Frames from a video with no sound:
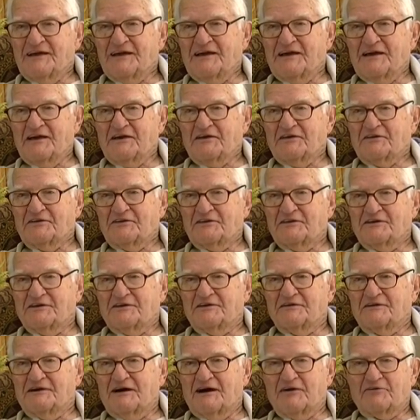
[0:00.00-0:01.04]
And
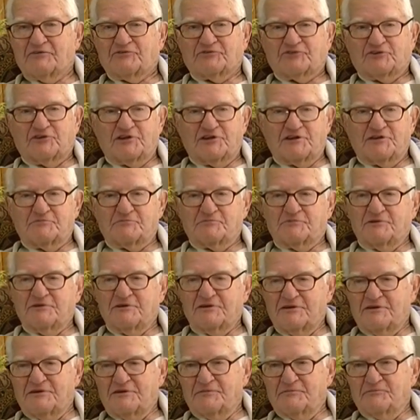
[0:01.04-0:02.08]
I've seen him
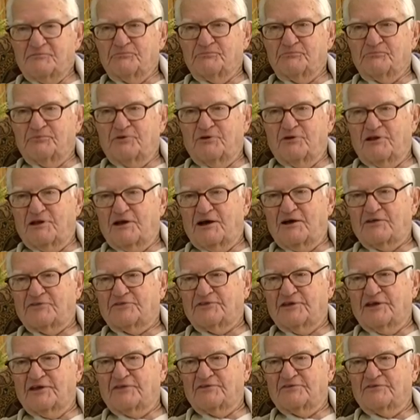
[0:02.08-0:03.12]
pull out
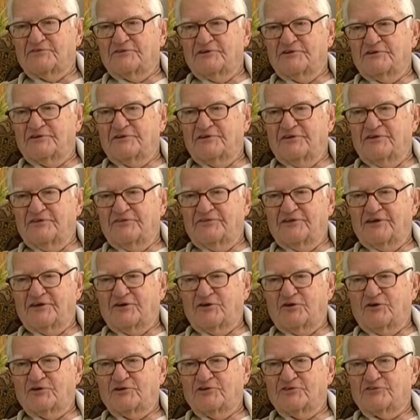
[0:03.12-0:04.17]
that thing
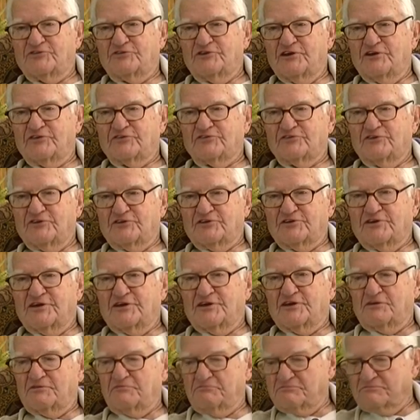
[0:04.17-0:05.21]
on his desk, look at
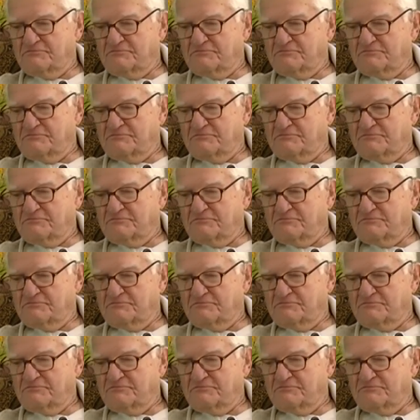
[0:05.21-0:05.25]
it,